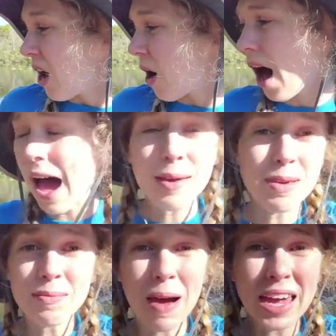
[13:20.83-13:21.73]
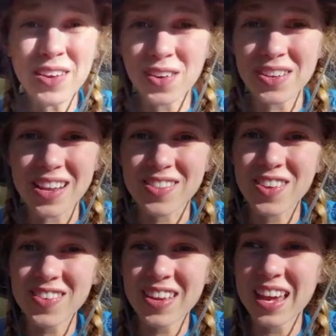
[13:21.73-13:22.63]
I mean, my goodness,
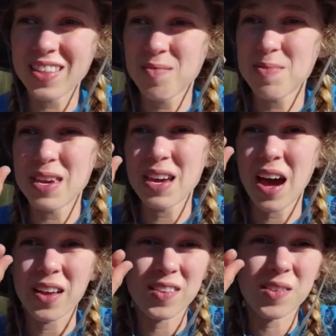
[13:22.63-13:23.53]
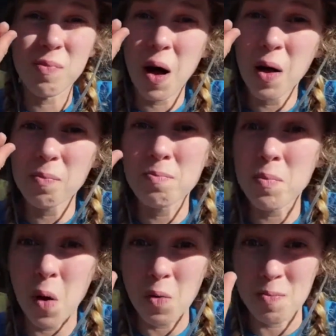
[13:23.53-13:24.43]
just to get to be a small
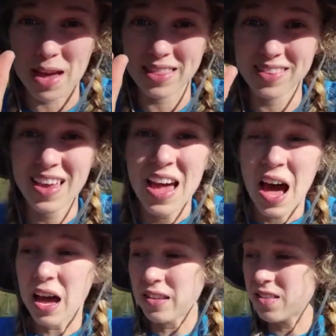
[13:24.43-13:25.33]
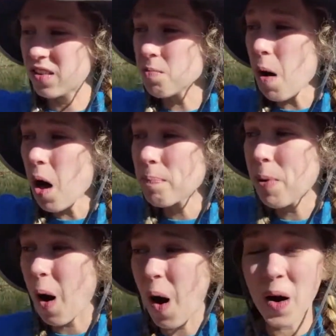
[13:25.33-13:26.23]
moment, a small
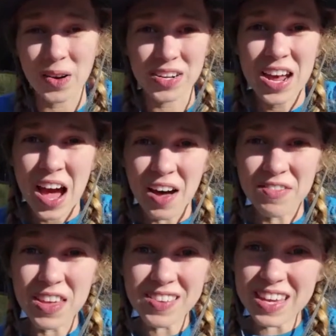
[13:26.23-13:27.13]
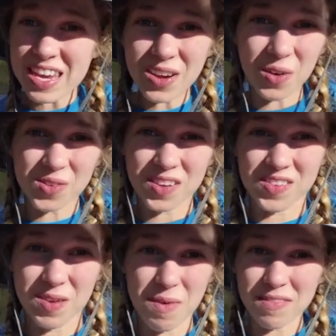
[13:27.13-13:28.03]
part of this
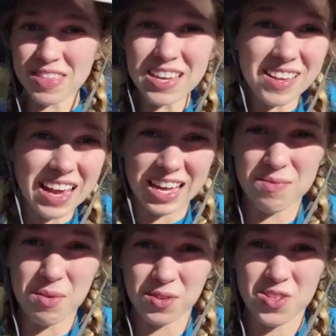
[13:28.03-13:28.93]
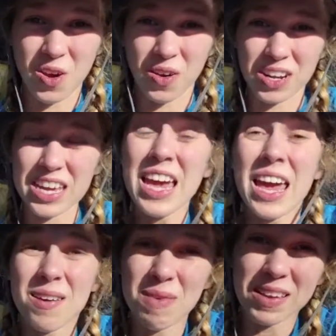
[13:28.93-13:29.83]
ecosystem, of these animals' journey,
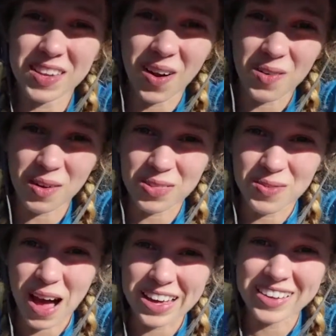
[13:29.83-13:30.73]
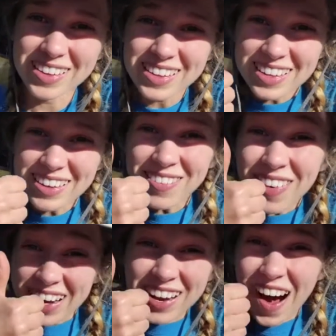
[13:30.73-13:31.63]
it makes it all worthwhile.
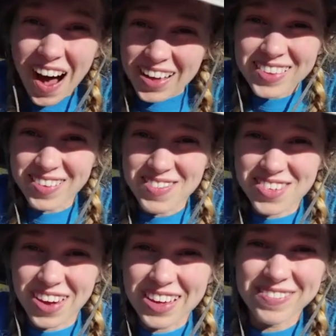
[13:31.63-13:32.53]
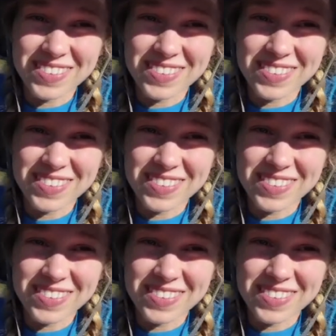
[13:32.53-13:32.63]
What an awesome trip!